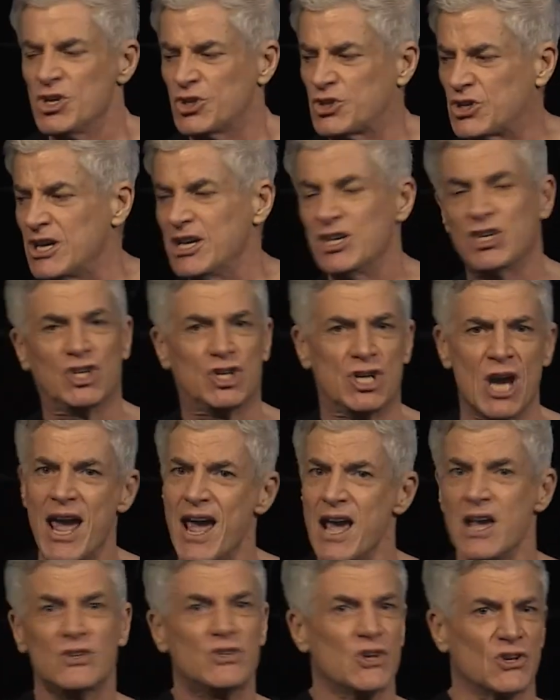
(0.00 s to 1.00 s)
See,
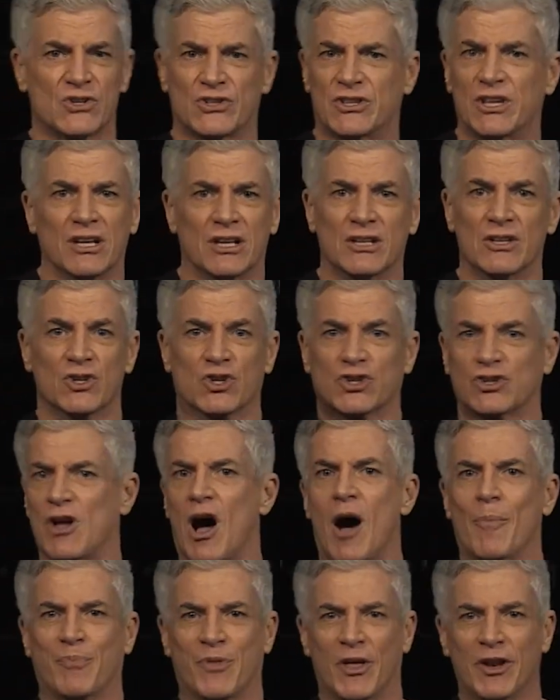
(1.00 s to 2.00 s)
Jesus didn't
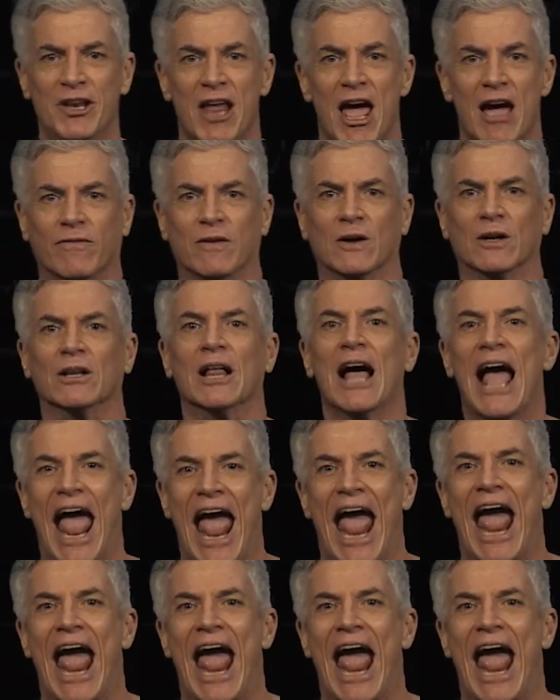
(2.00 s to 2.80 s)
stop the devil